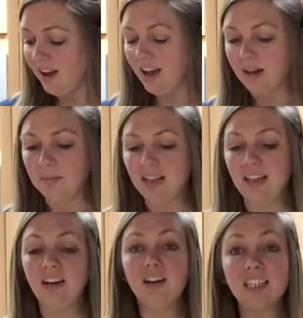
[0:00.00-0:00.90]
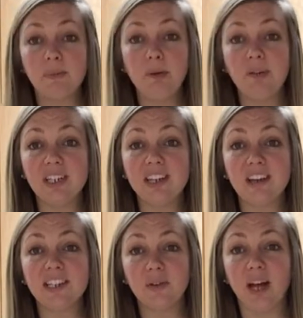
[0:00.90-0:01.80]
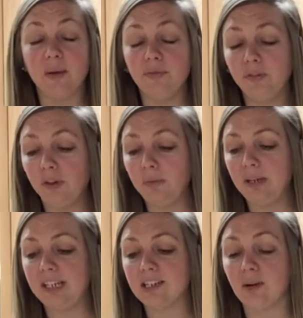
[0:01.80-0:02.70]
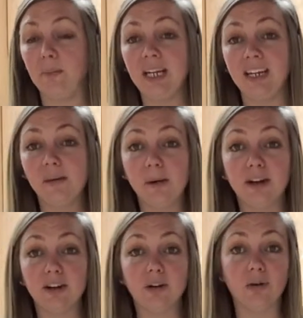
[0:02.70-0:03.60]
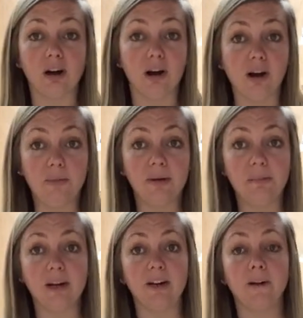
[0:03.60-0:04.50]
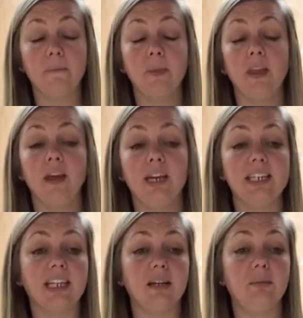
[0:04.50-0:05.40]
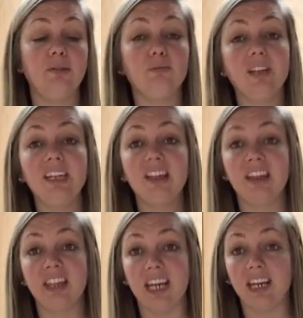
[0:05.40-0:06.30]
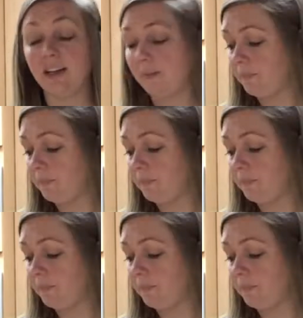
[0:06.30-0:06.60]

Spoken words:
And then a spoon is also helpful because our peanut butter or our almond butter is going to be really thick.